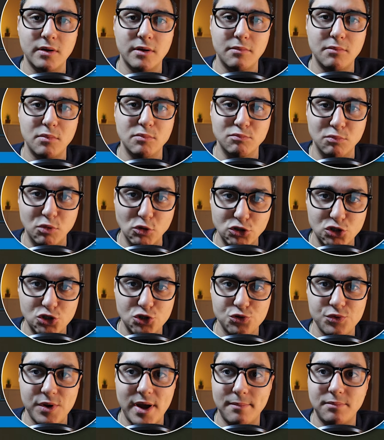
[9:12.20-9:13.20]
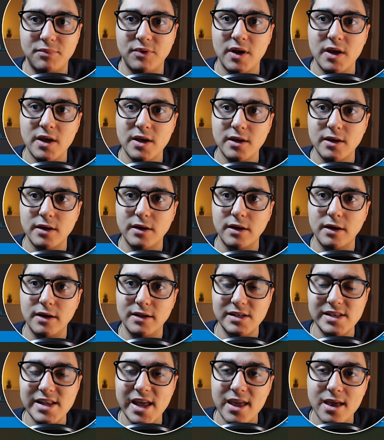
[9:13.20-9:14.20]
bootstrap
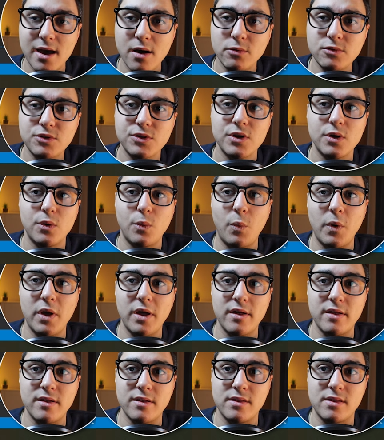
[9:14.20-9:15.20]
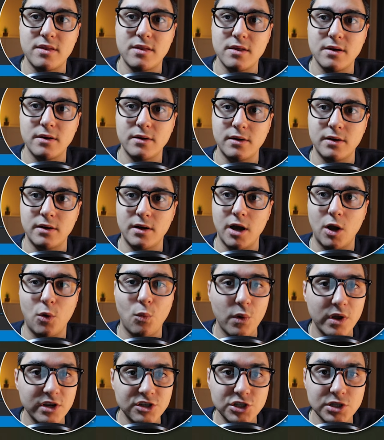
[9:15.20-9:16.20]
layout with a
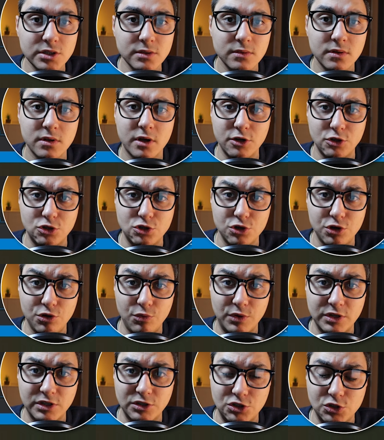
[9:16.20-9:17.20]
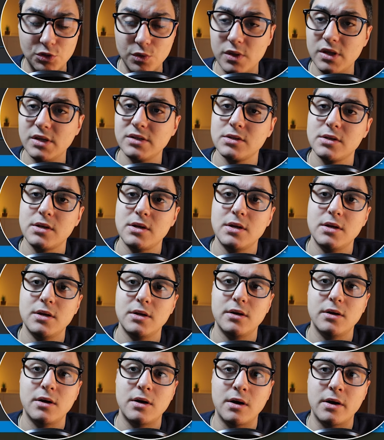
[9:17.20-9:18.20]
question, are you sure you want to do this?
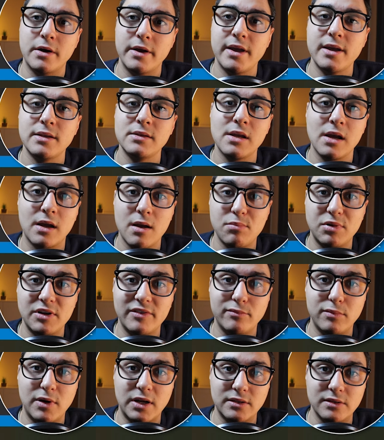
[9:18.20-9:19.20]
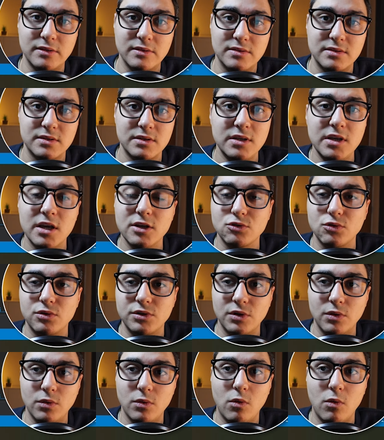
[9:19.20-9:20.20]
And a couple of buttons, yes or
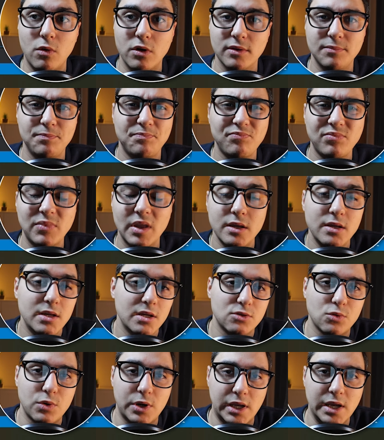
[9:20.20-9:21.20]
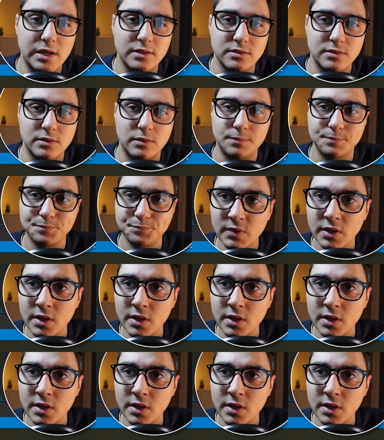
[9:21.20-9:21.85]
no, or yes or cancel.